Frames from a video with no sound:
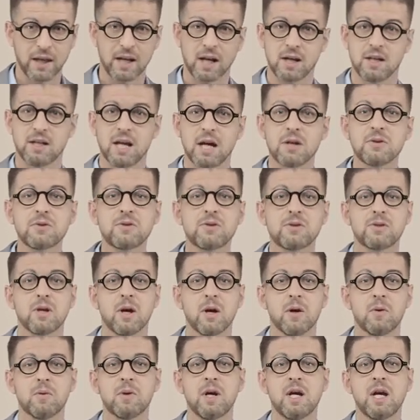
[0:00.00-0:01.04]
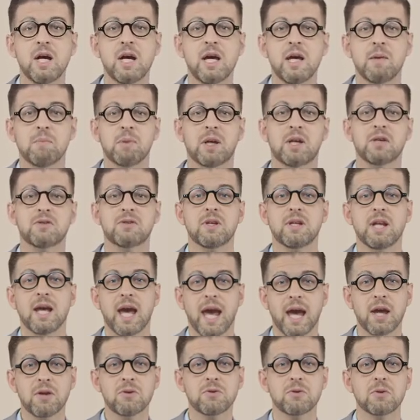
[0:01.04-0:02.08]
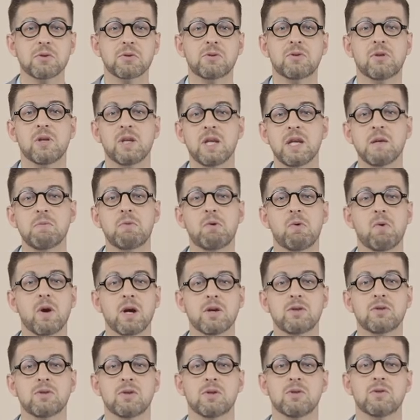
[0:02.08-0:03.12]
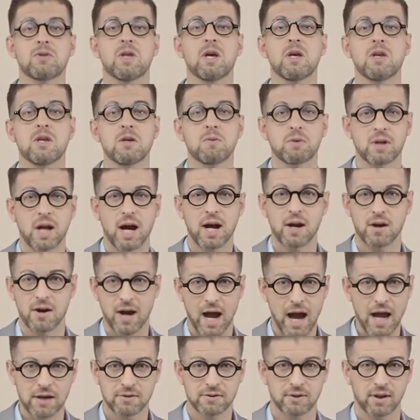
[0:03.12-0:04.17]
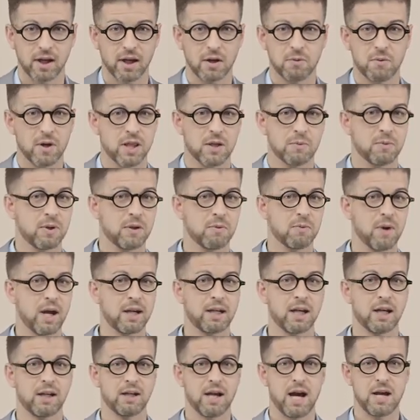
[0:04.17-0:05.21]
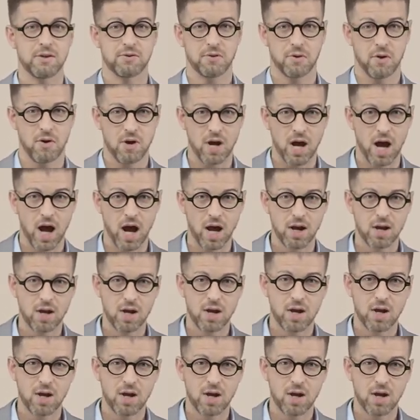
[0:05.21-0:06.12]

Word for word: and it does so because it answers the deep questions that you and I are asking, whether we recognize it or not.